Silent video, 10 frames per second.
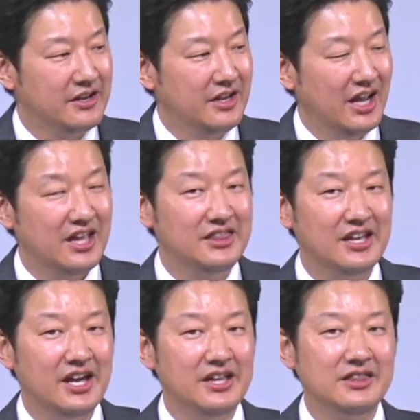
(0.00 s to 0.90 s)
and
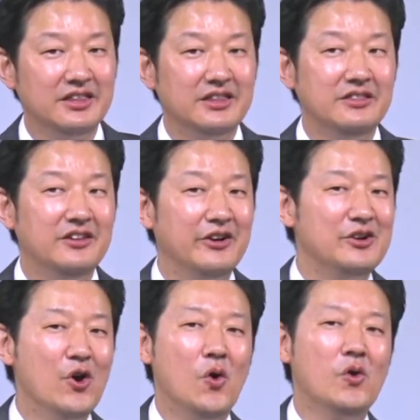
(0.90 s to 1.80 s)
then they're
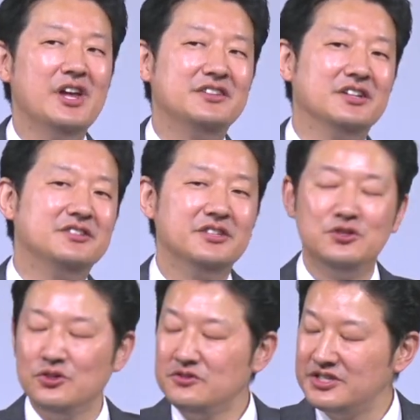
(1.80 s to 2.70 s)
known as a
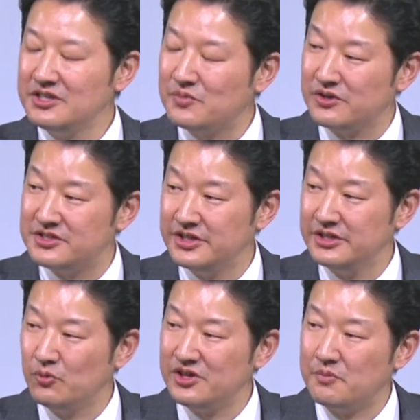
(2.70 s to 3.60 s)
seducing person,
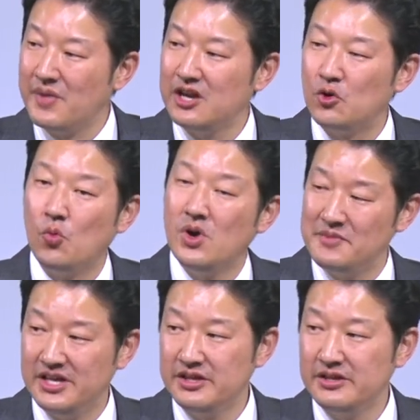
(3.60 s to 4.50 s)
whether man or
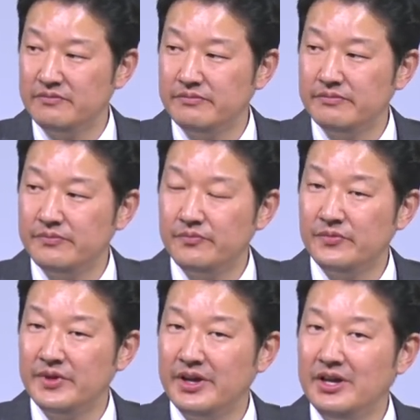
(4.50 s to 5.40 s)
woman,
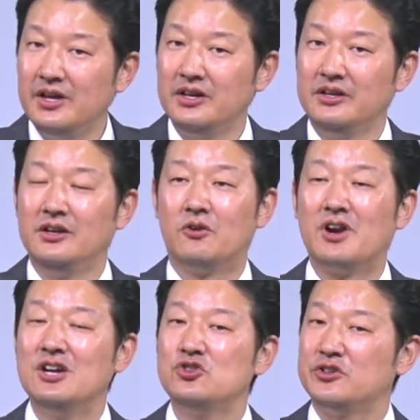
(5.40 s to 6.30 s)

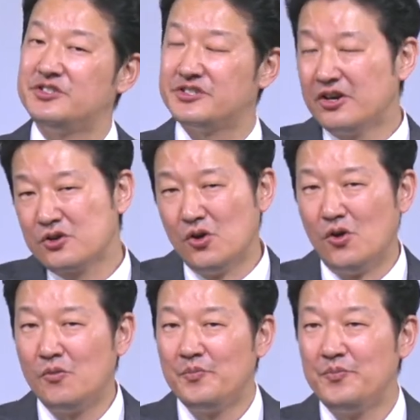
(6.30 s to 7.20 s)
around your
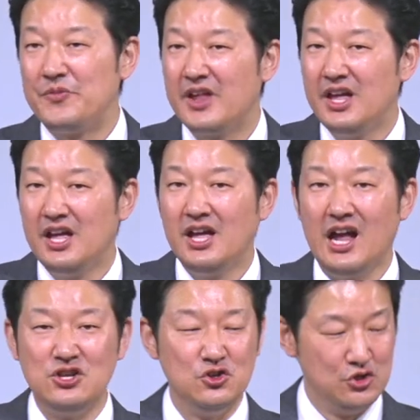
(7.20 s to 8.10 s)
circle,
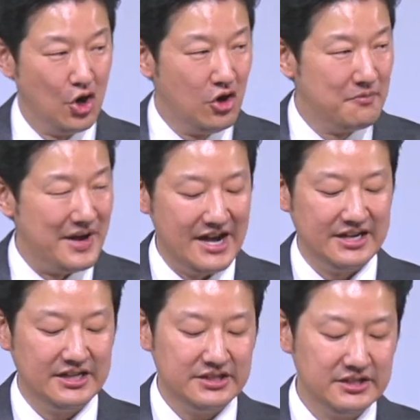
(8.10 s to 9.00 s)
and you know about
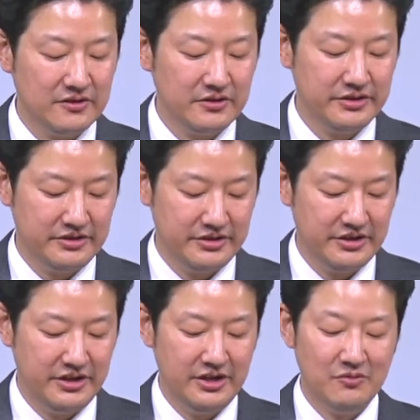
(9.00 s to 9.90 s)
it,
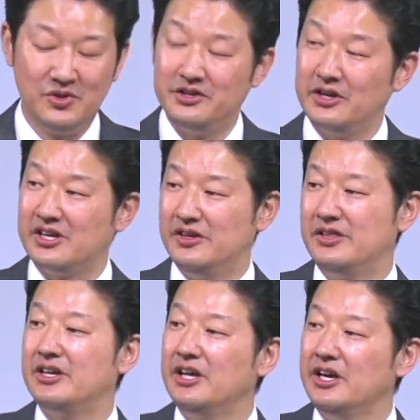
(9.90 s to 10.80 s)
but they're good
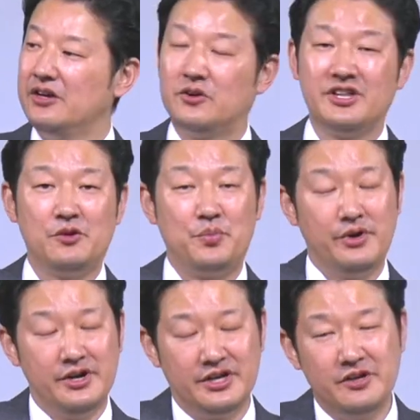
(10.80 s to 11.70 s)
looking or they're
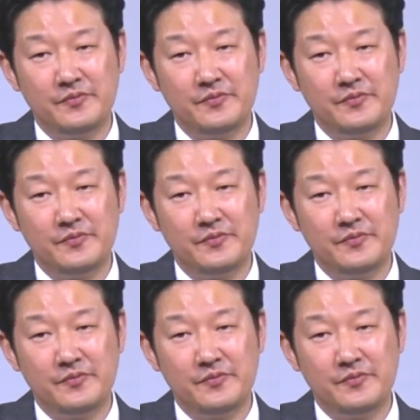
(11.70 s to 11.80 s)
pretty,